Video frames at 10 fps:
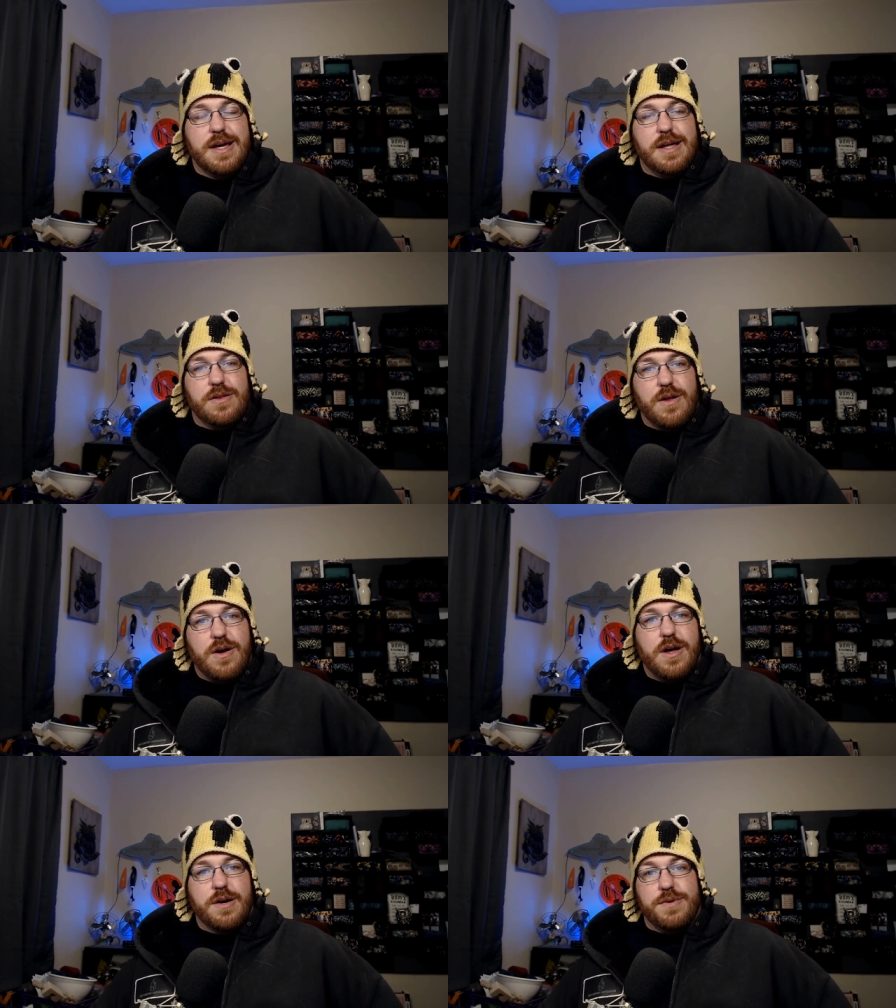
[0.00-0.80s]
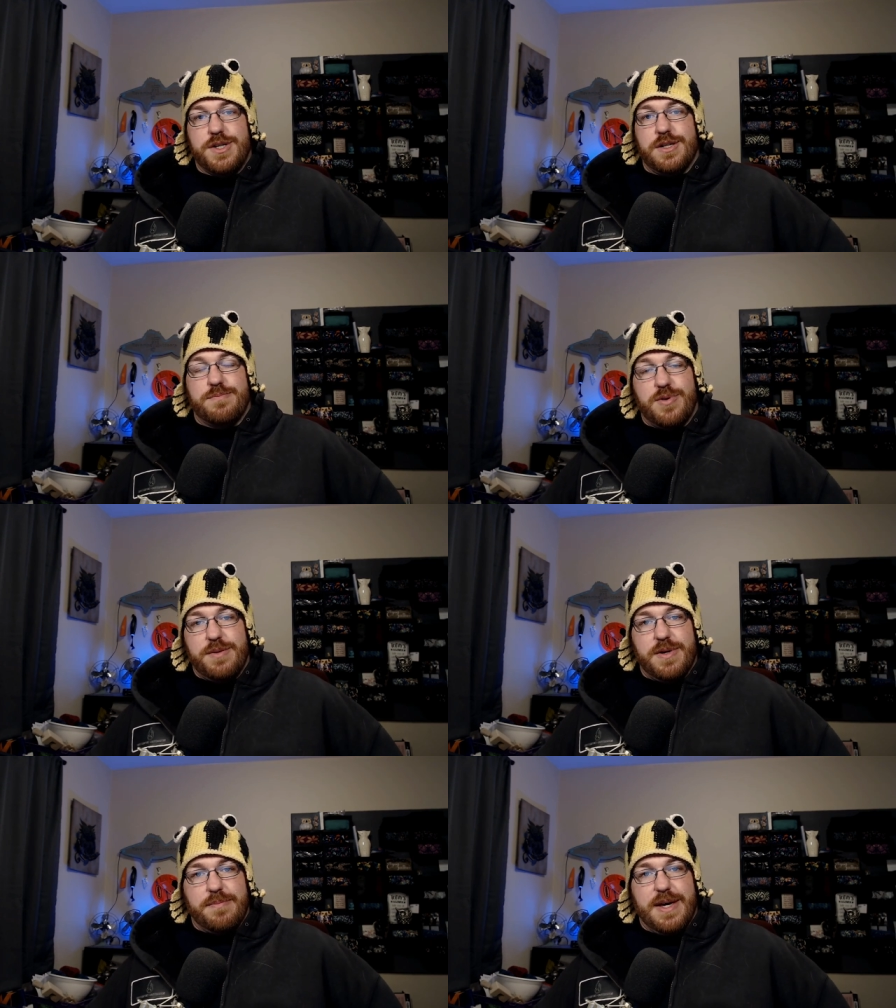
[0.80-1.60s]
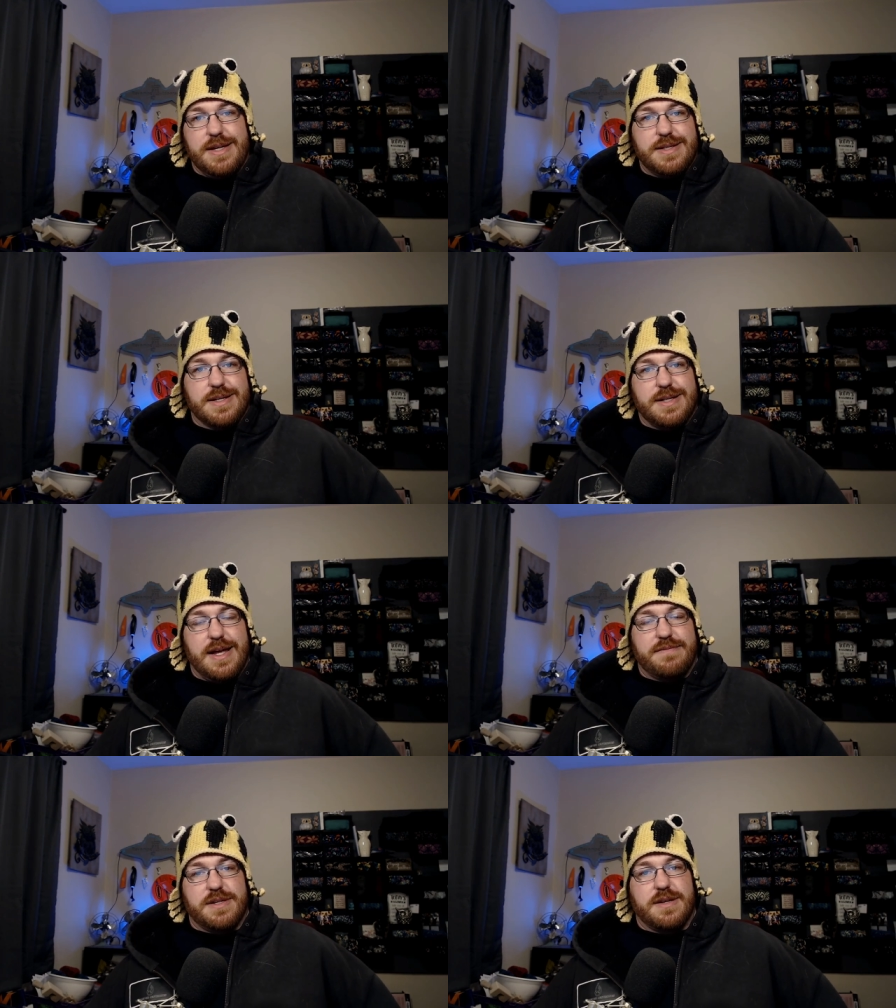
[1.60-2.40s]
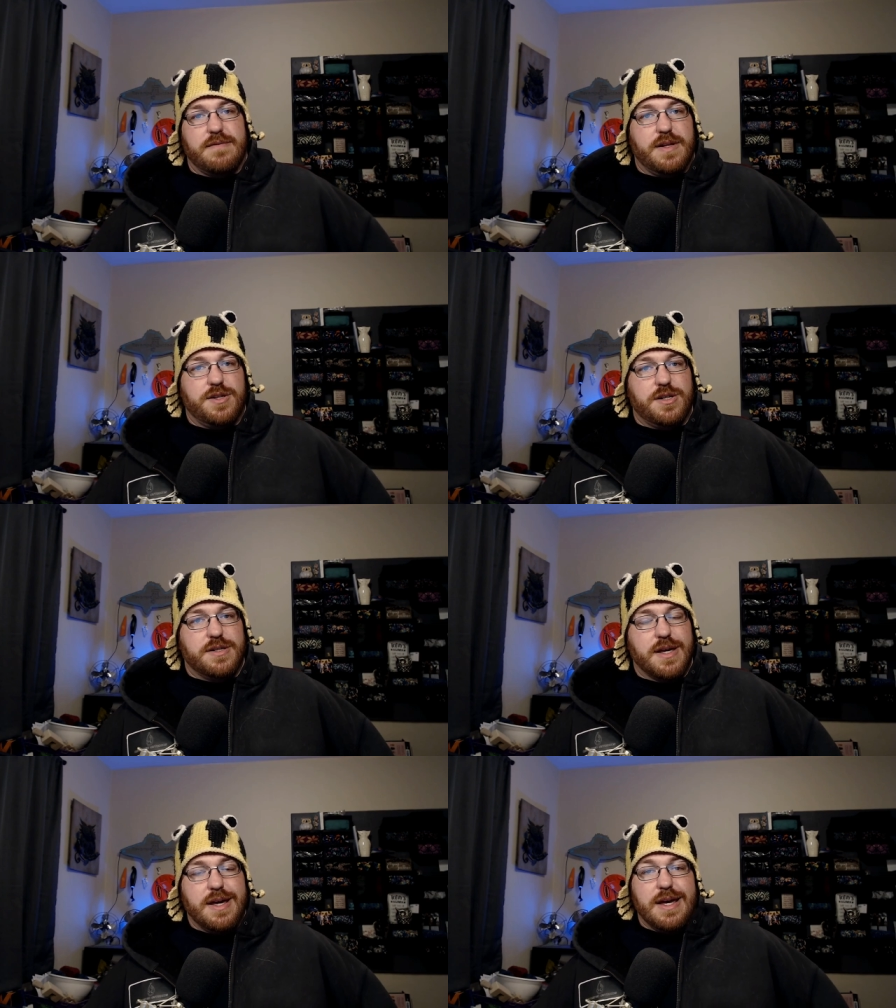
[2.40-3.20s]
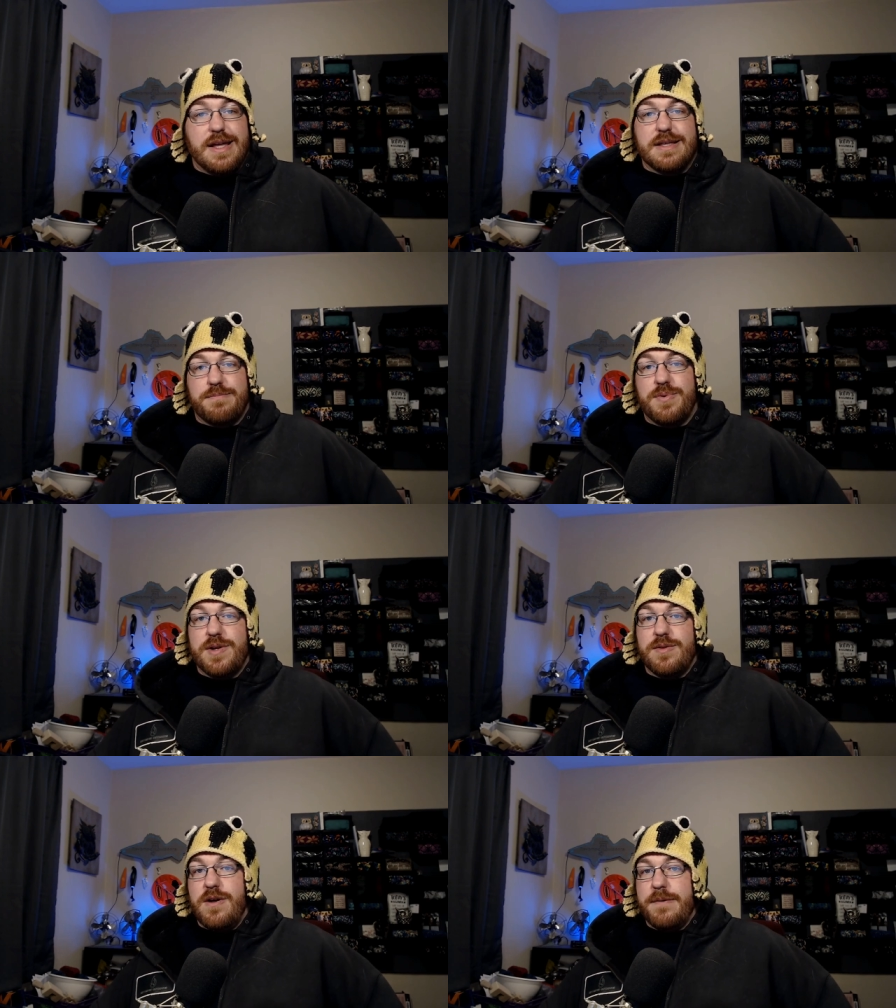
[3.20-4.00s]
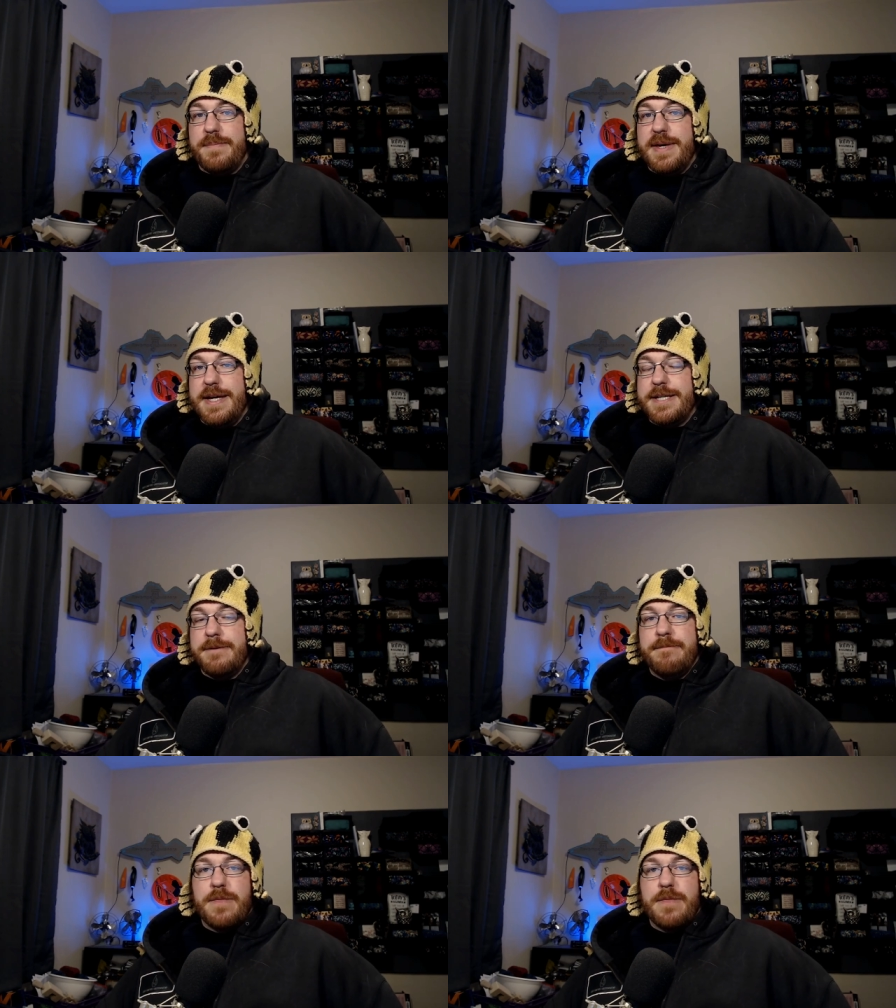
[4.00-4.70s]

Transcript: long, which is pretty big bait, six and a half to seven inches. It's a pretty long bait.